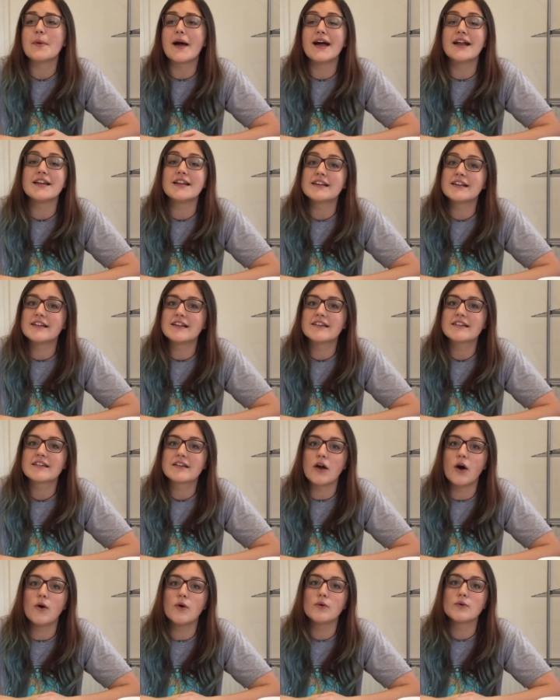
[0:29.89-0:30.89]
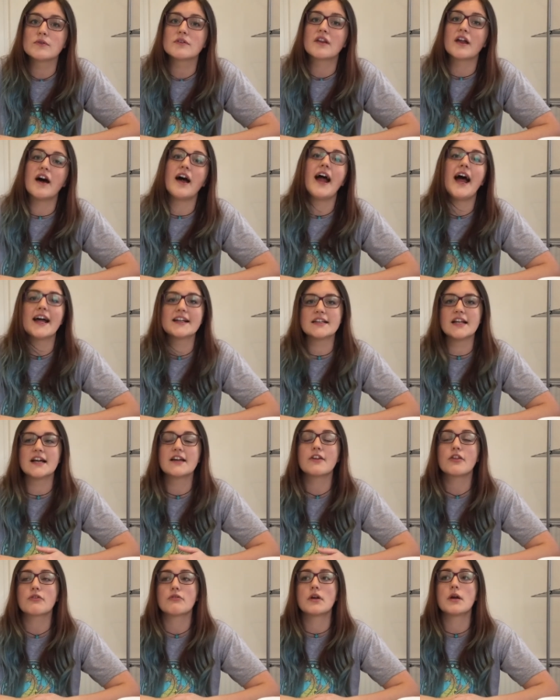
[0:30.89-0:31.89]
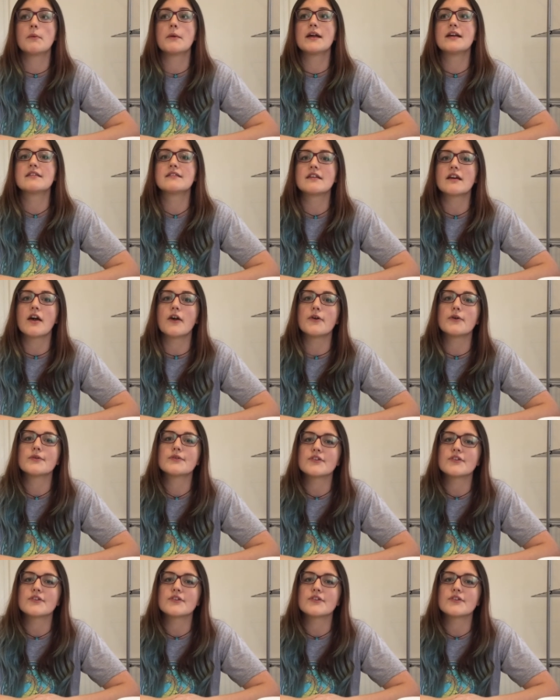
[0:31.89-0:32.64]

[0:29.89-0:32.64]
battling this cold that I had like 3 weeks ago.